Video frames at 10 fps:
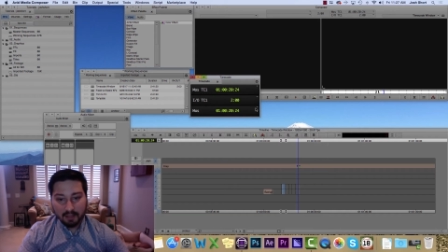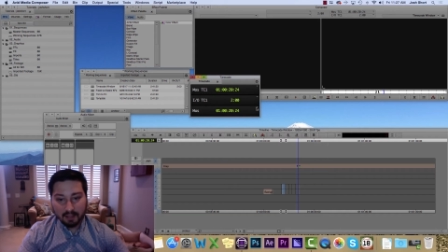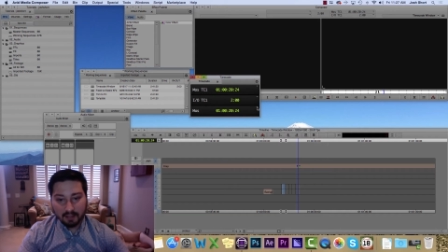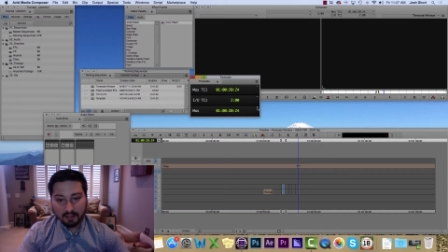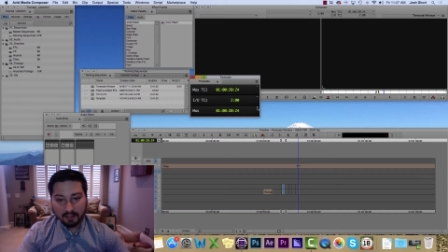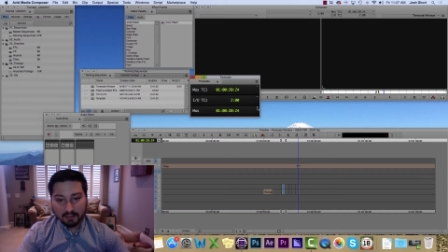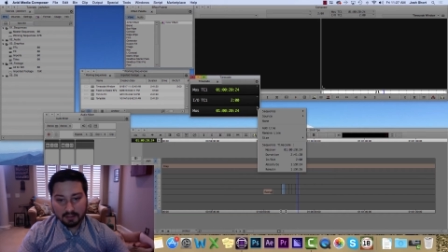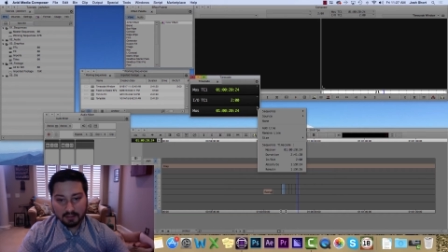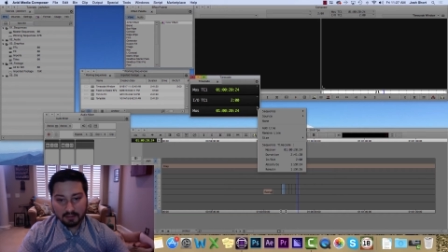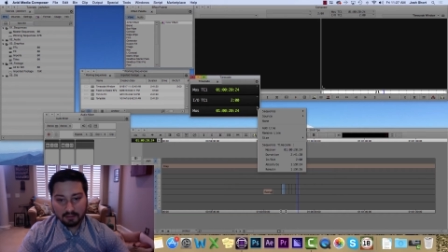
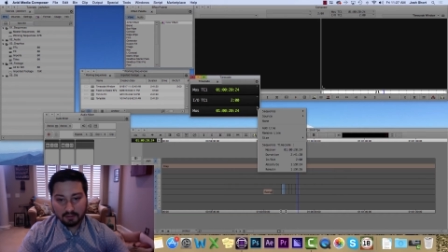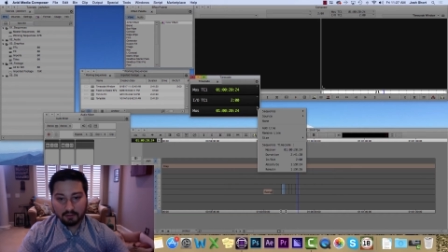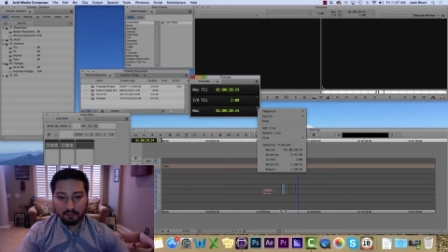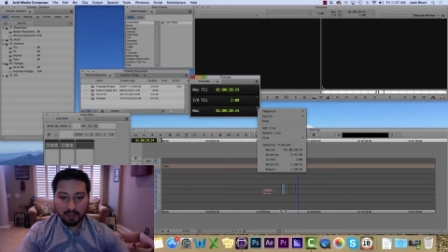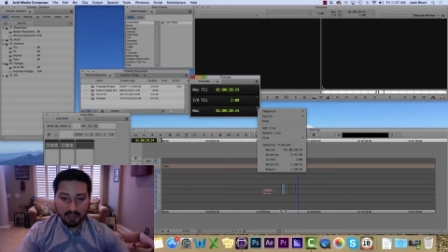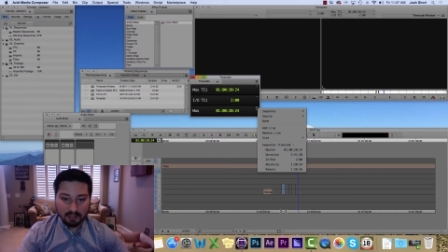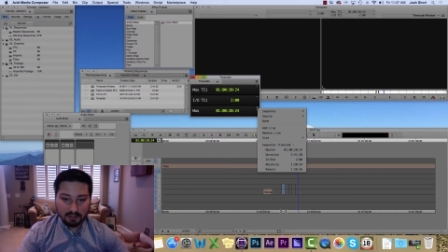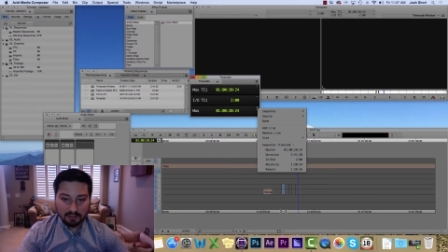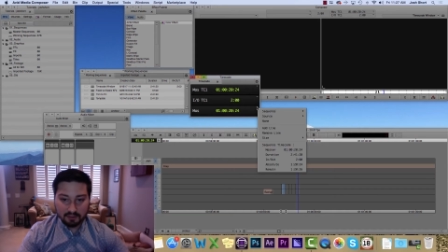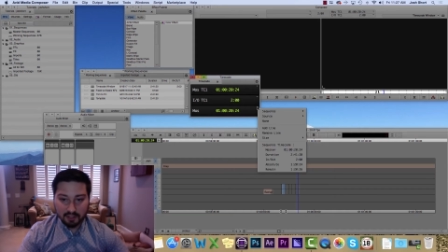and go back,
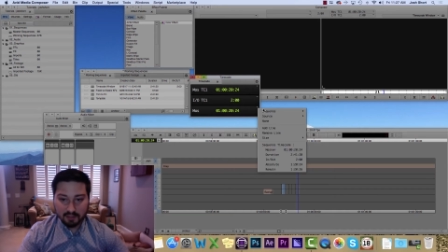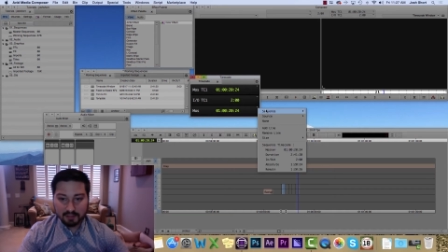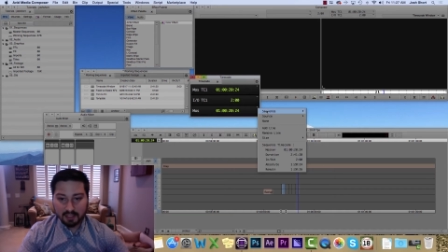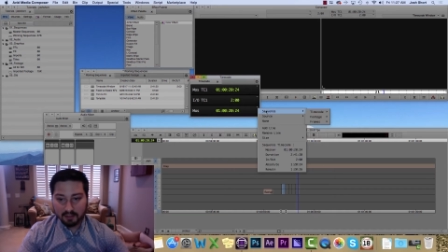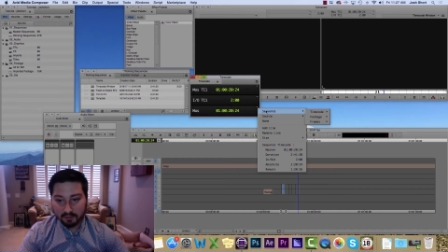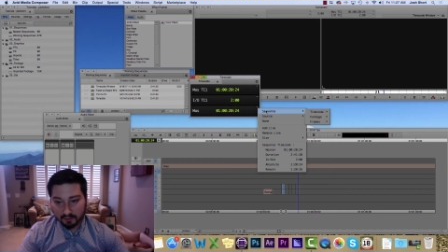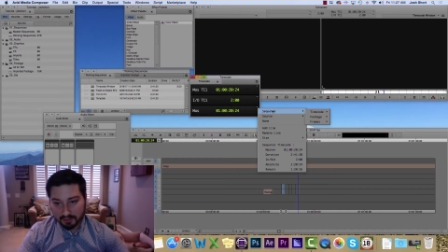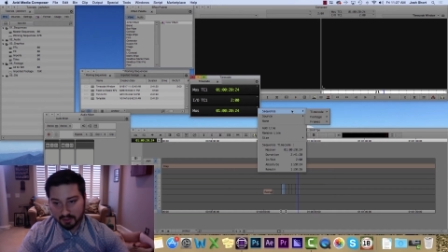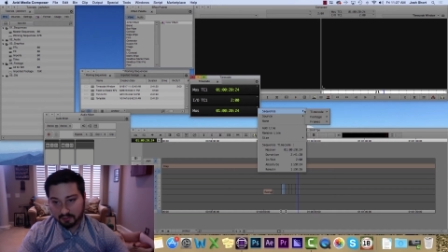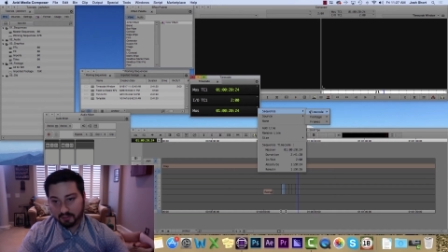click the drop down, go to
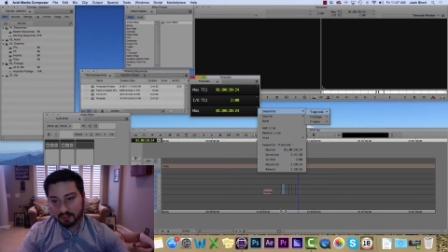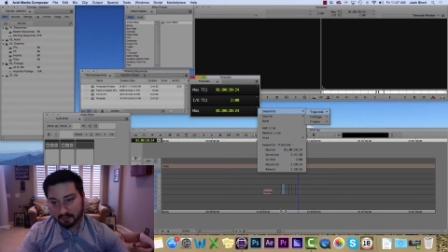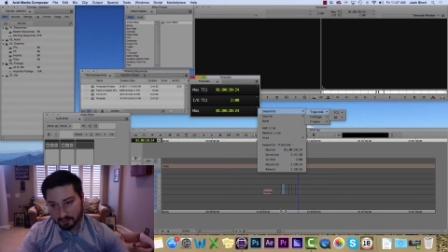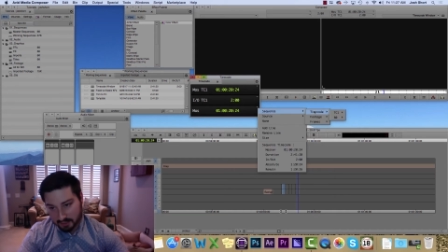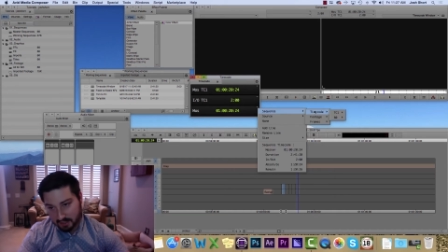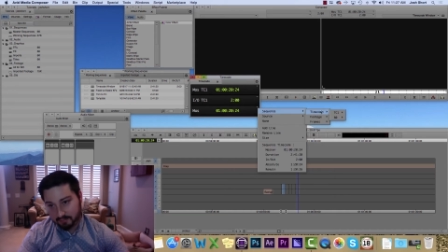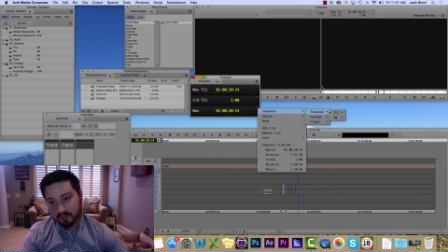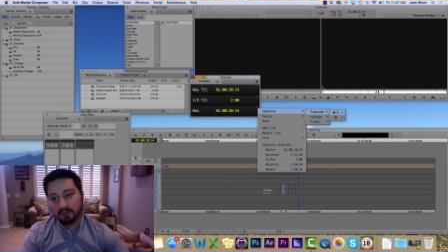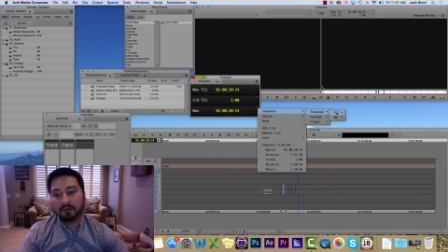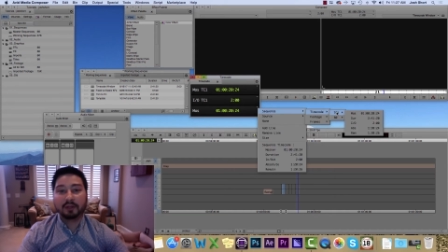sequence, go to
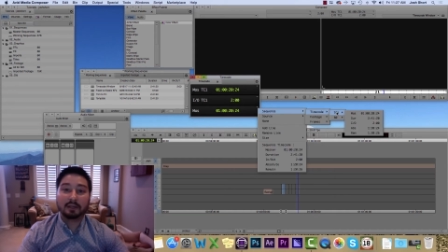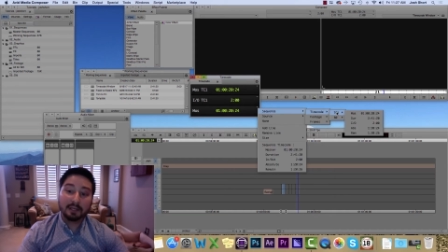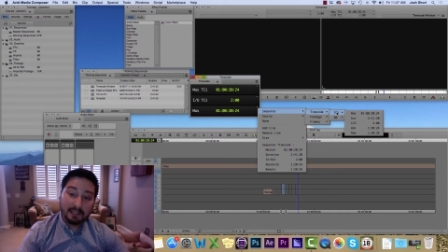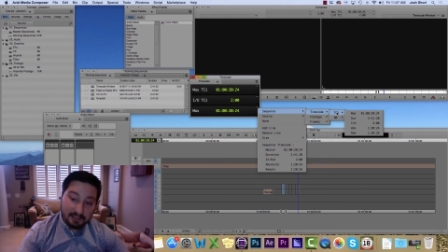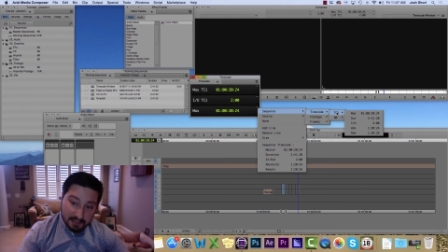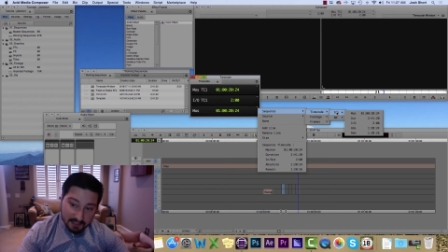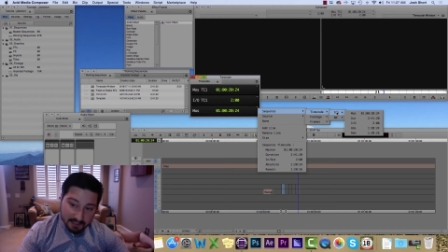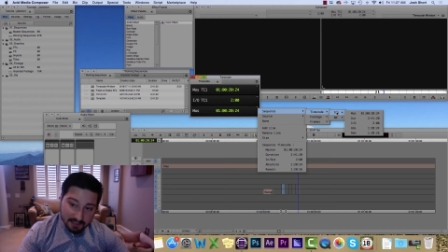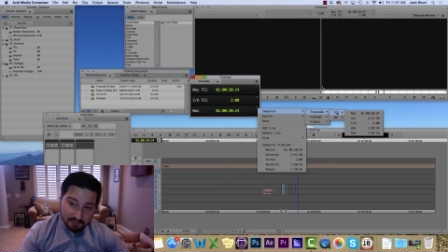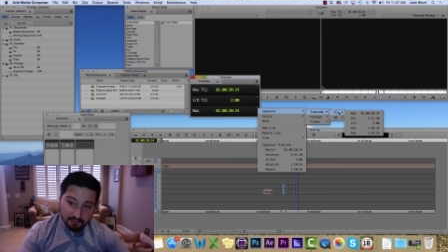timecode, T
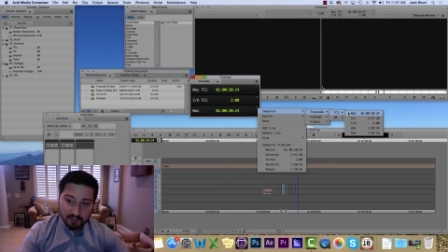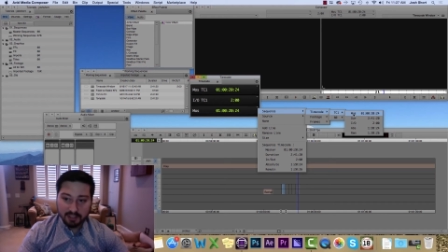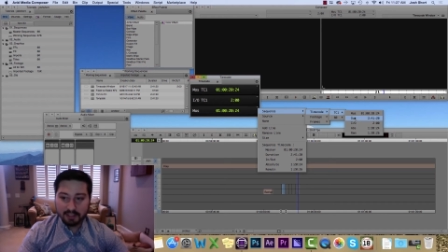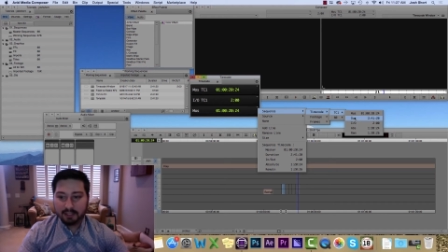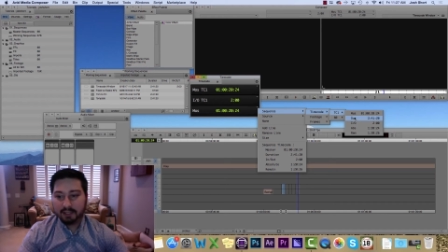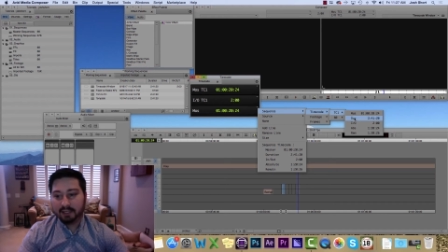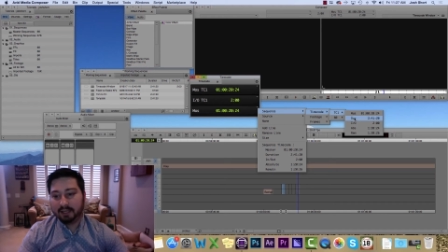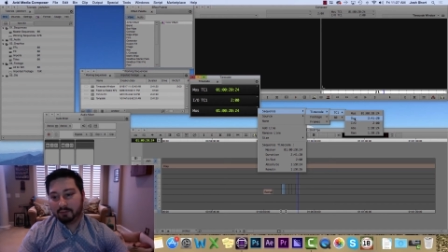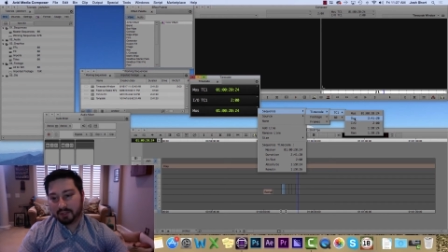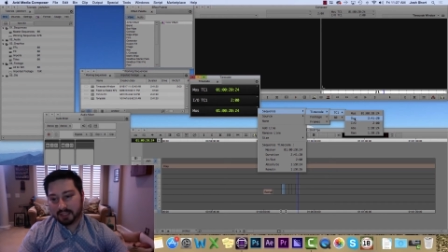C one,
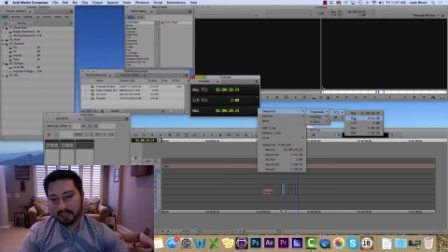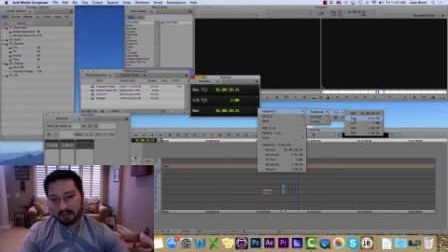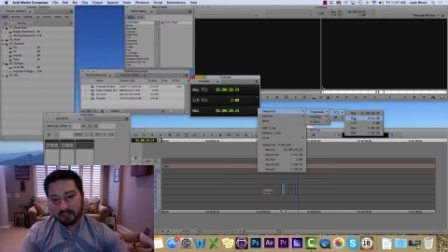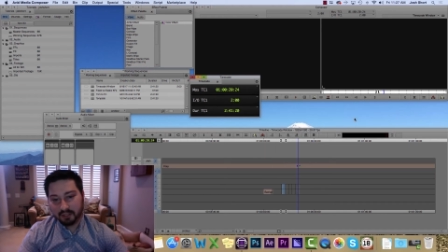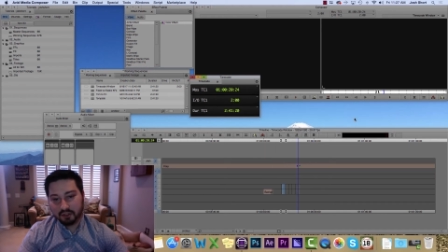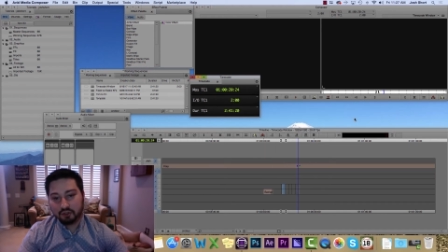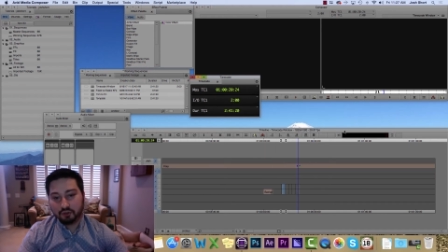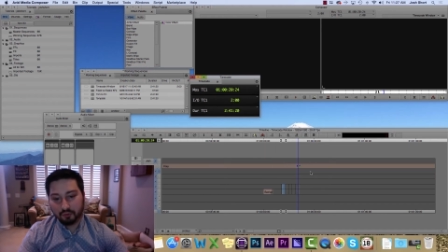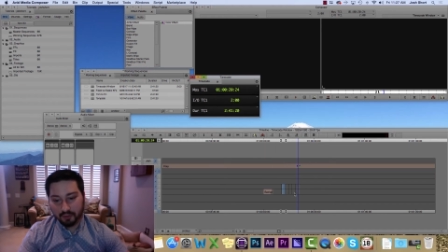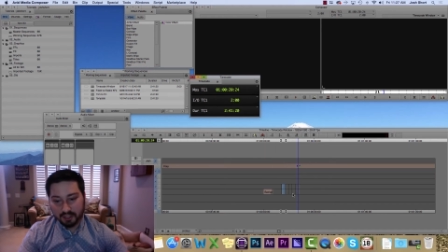and we'll select the
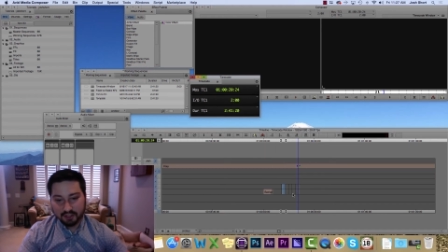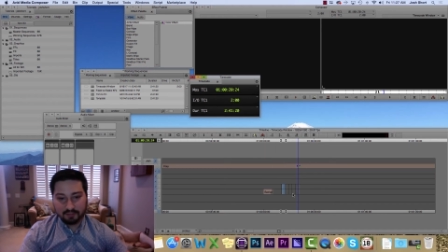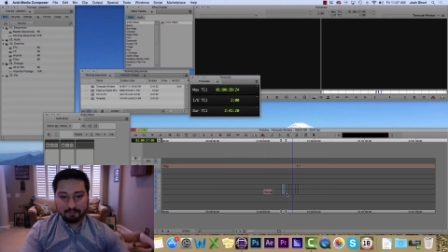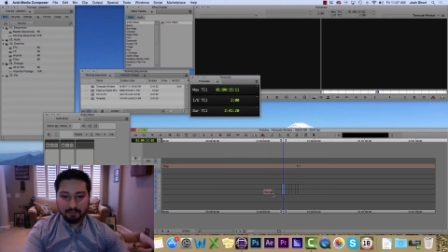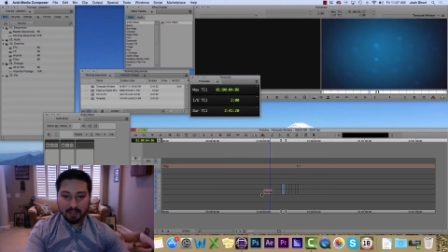duration.